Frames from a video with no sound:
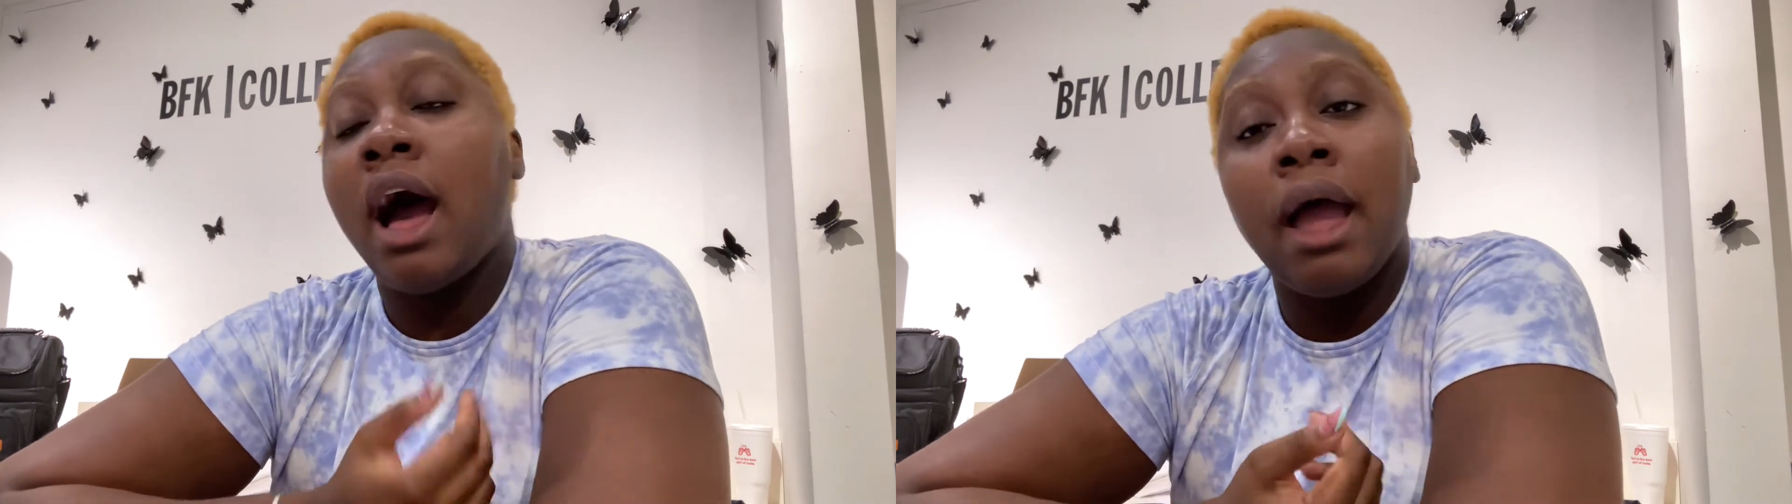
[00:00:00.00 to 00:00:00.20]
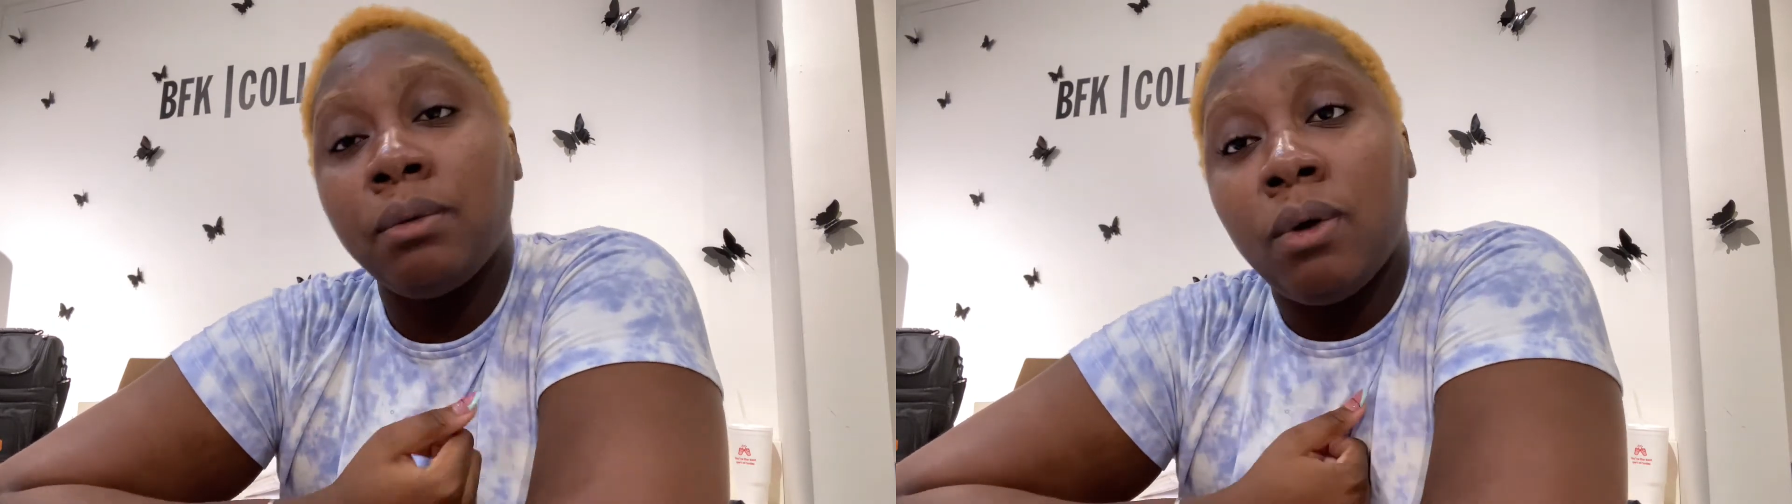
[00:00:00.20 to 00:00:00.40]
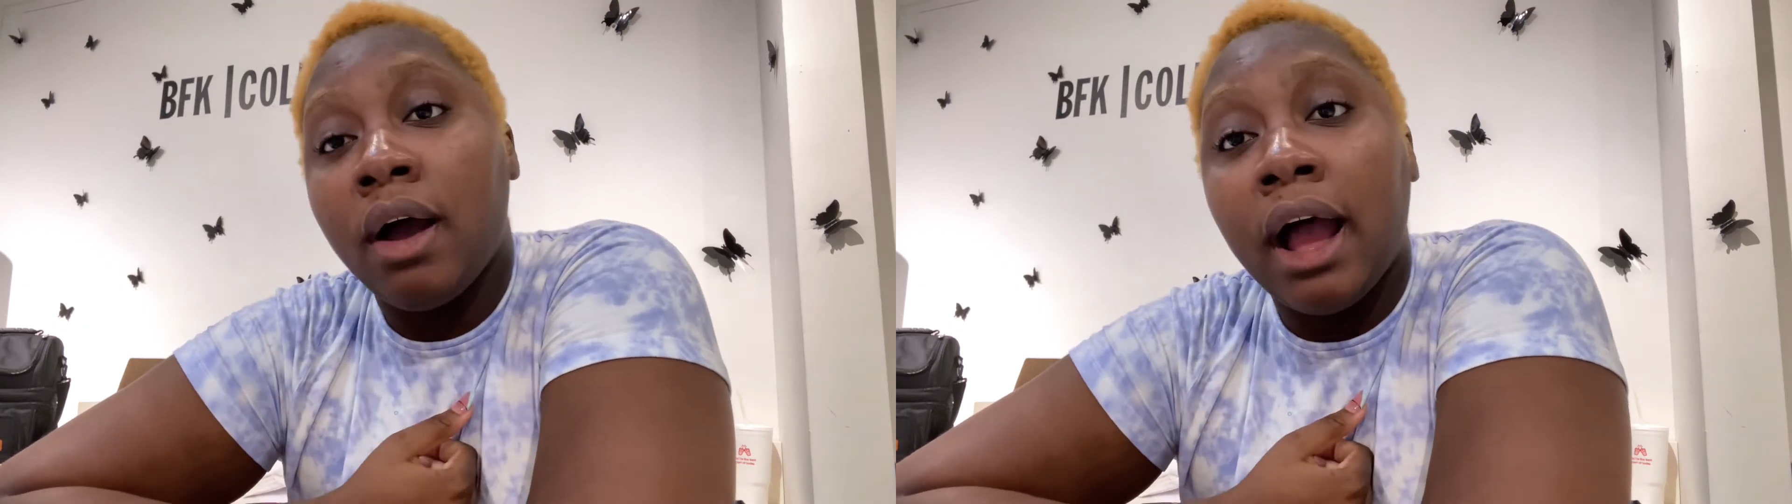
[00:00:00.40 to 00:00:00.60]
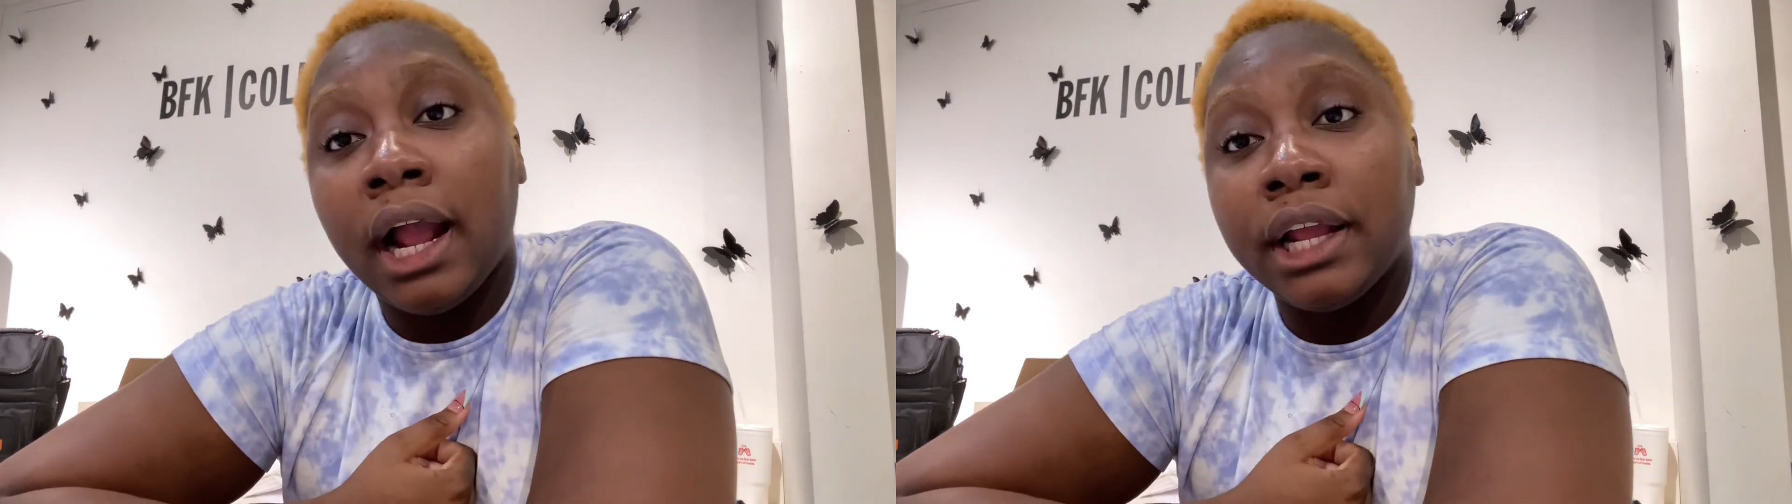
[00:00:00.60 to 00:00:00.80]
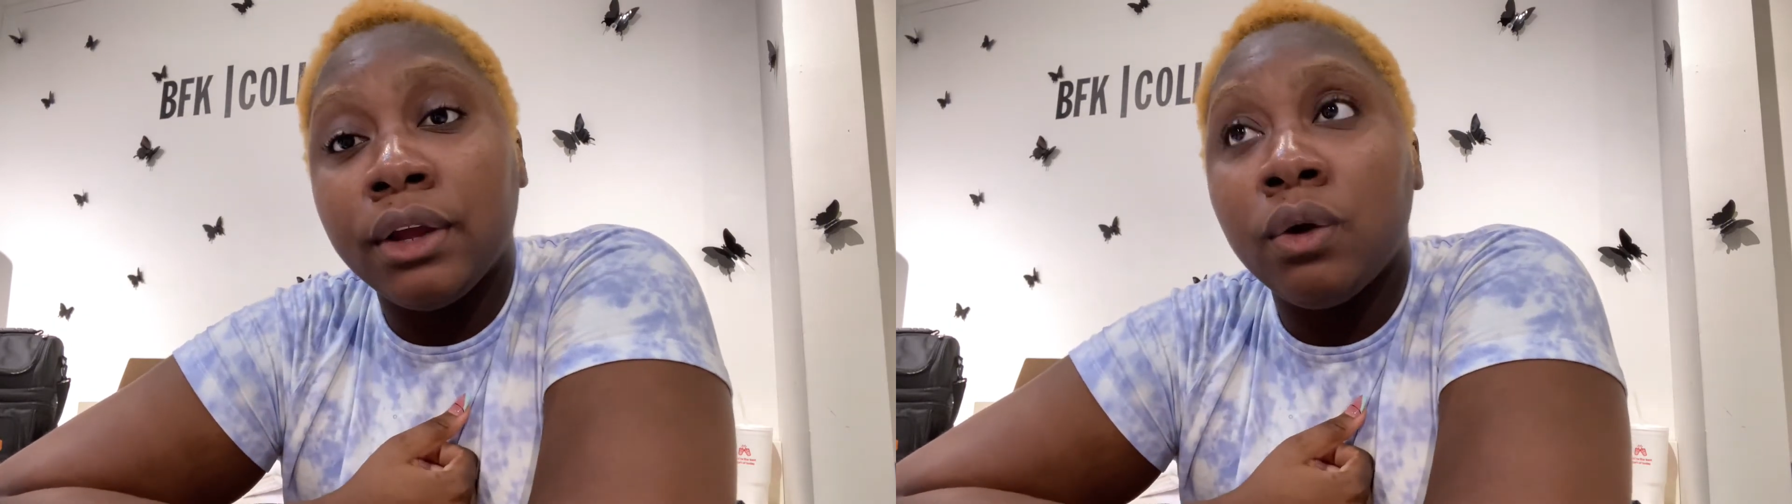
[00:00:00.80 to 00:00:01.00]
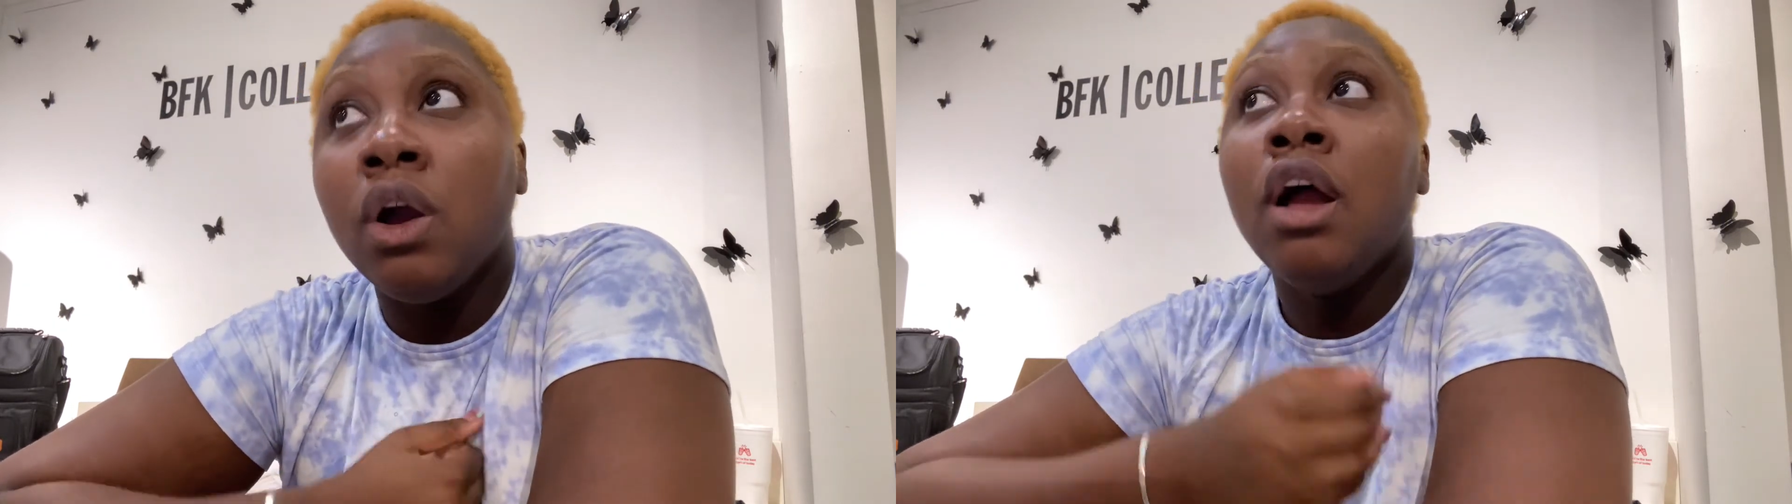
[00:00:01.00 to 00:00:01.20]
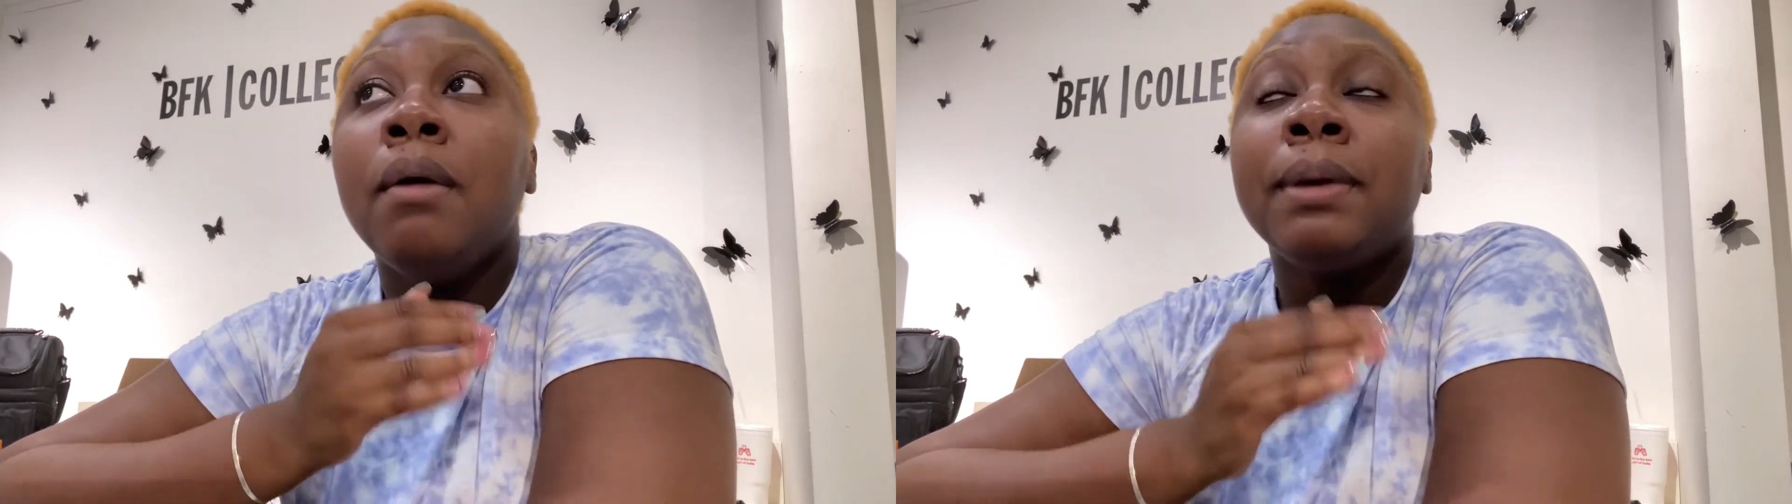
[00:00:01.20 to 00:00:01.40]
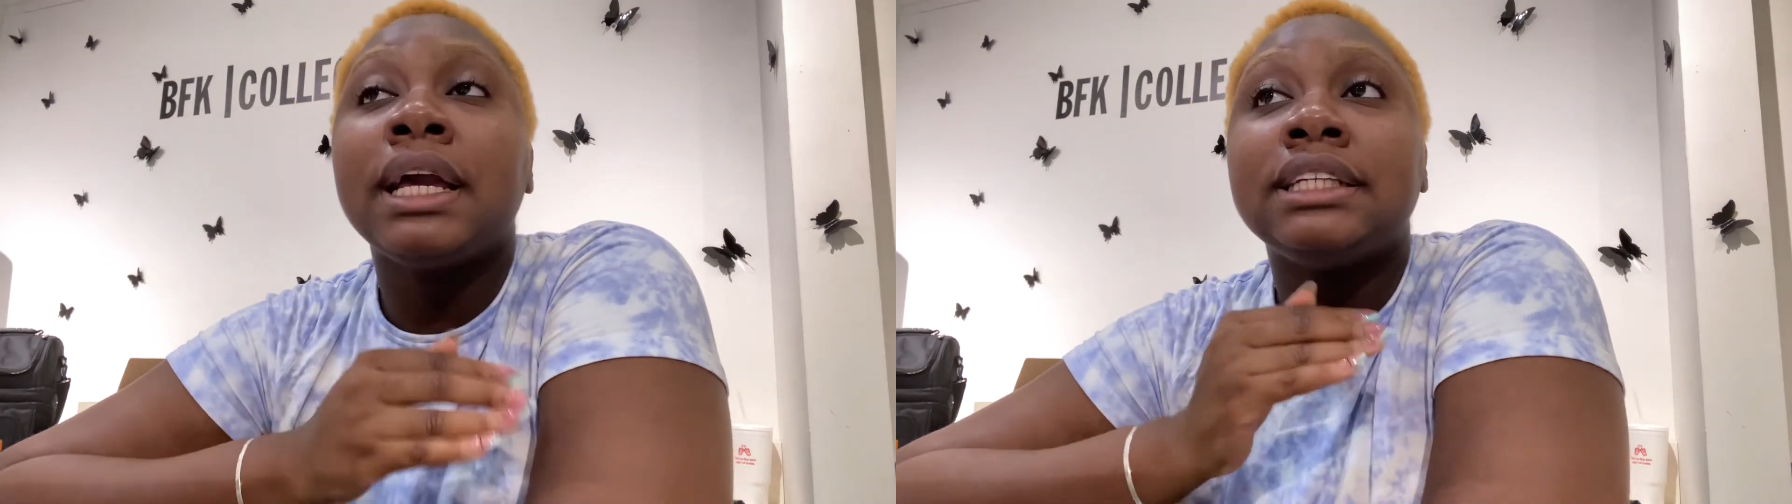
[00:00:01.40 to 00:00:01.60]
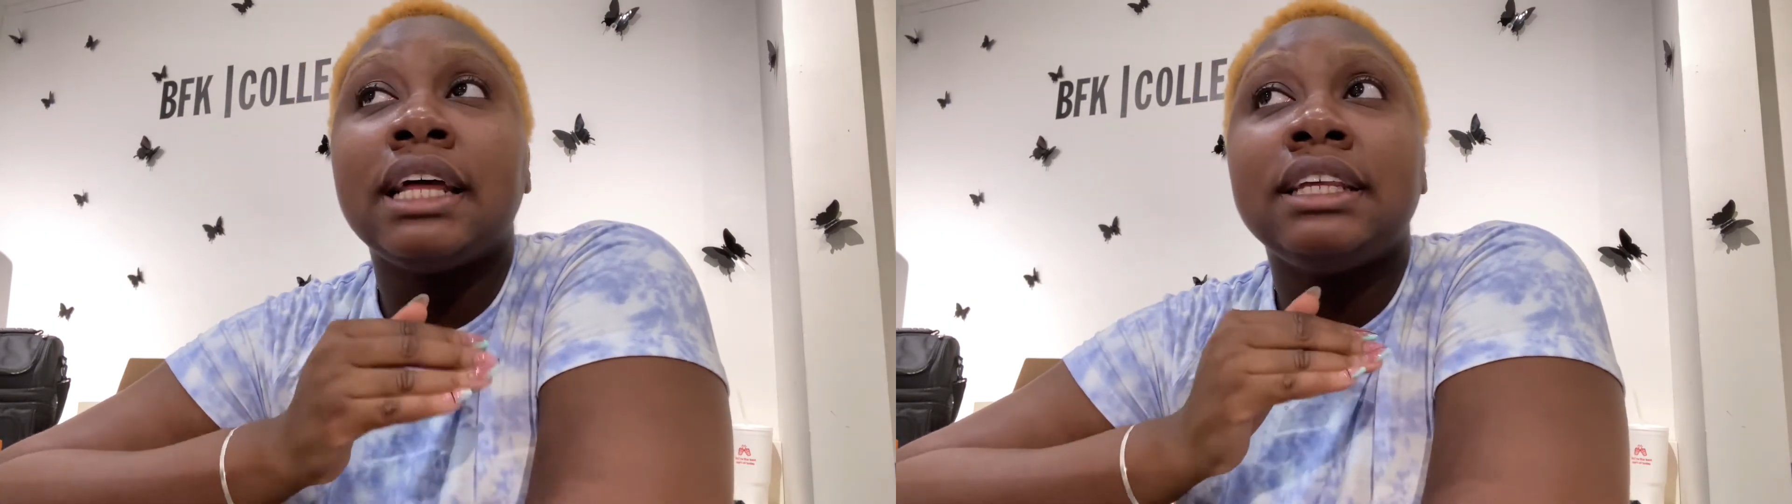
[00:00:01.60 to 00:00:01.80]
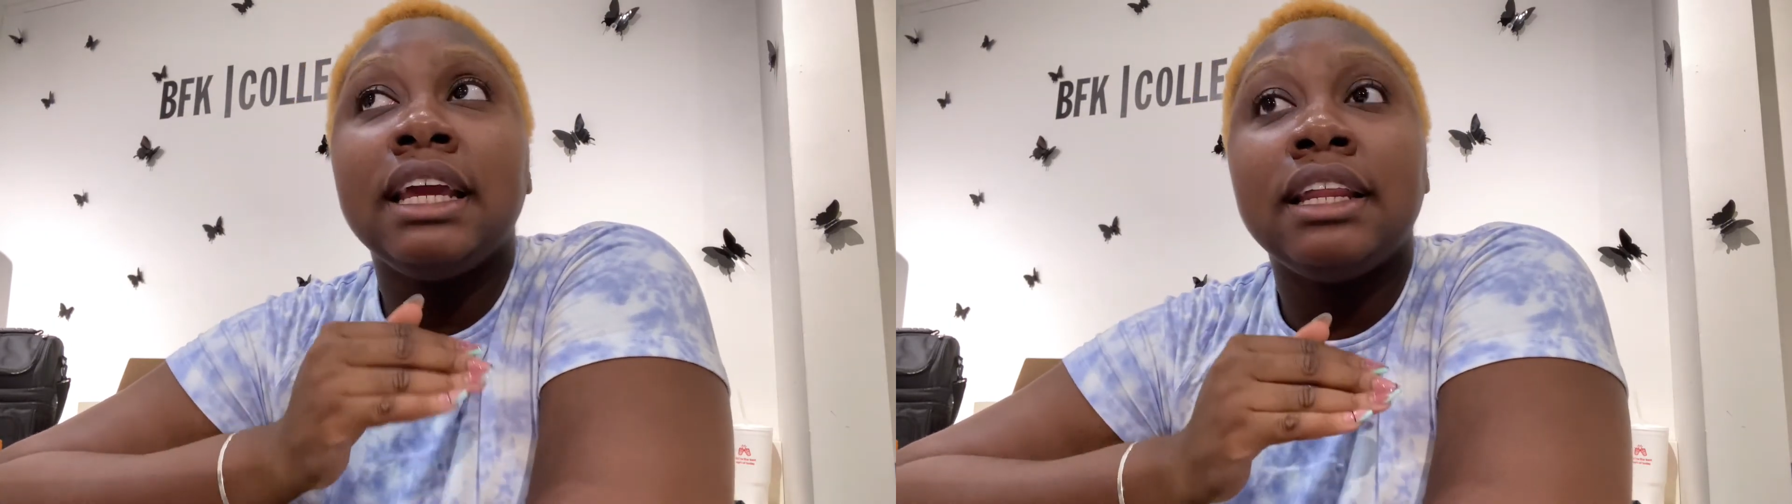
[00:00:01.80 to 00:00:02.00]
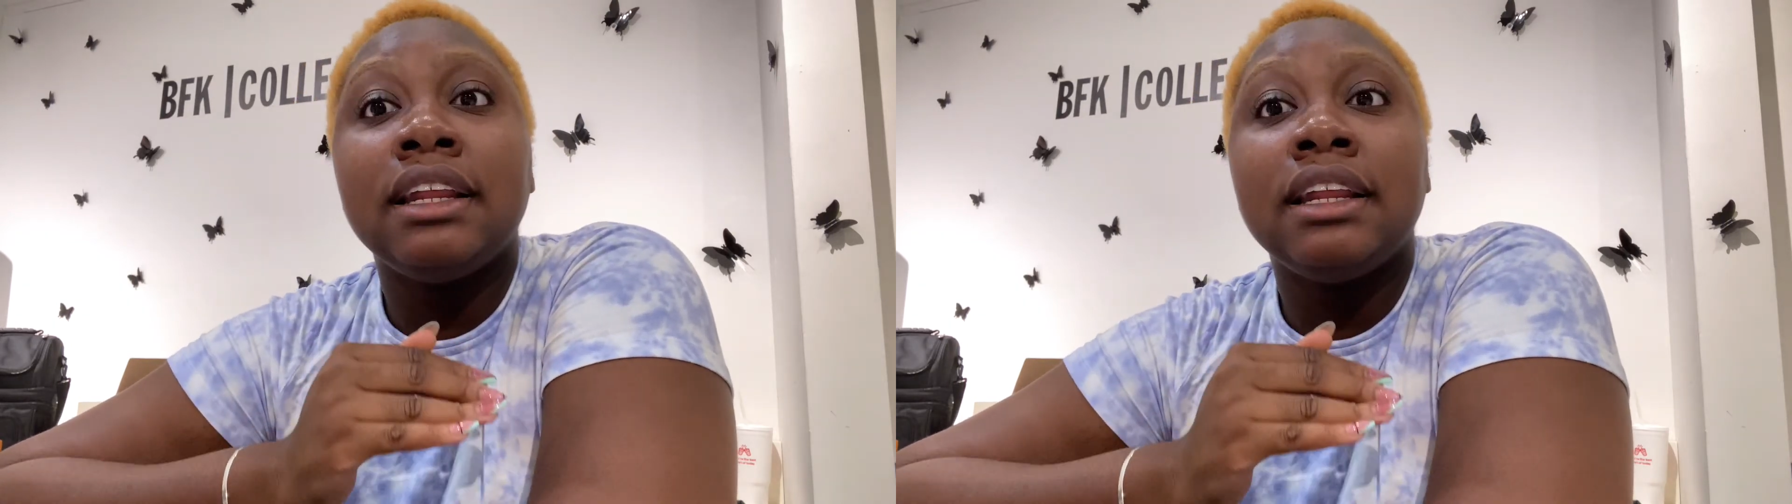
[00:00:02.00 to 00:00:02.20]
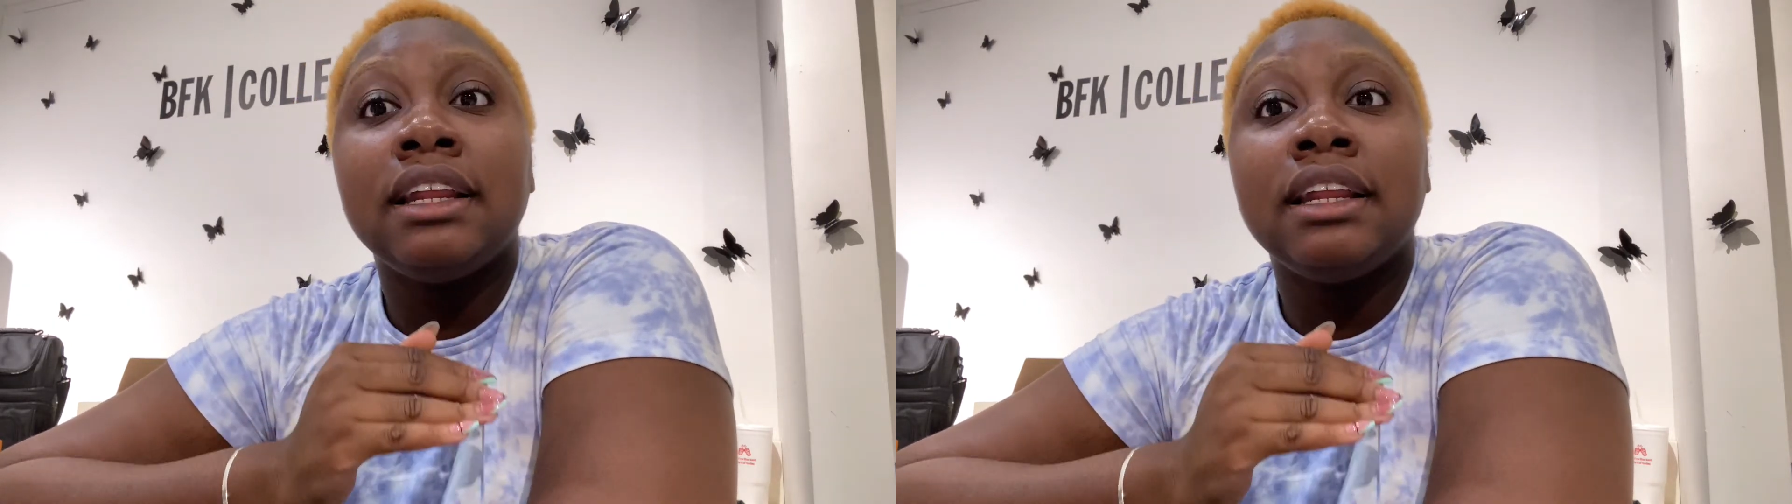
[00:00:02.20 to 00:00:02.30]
I won't hire you, because at the end of the